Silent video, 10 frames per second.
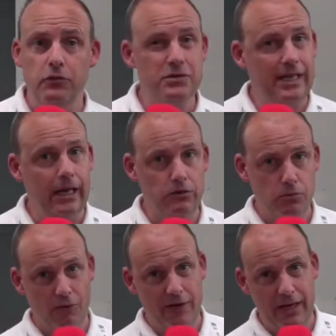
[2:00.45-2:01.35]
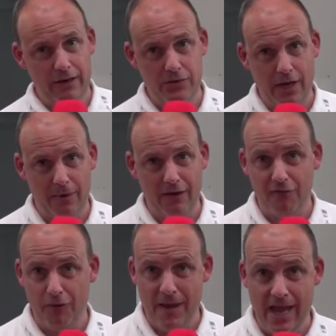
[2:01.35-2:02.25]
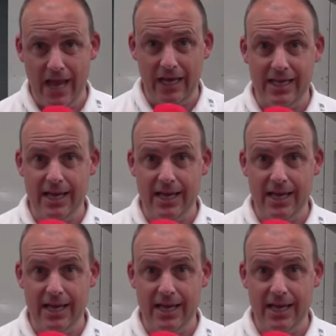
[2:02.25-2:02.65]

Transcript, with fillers: you'll see loads more videos coming from here at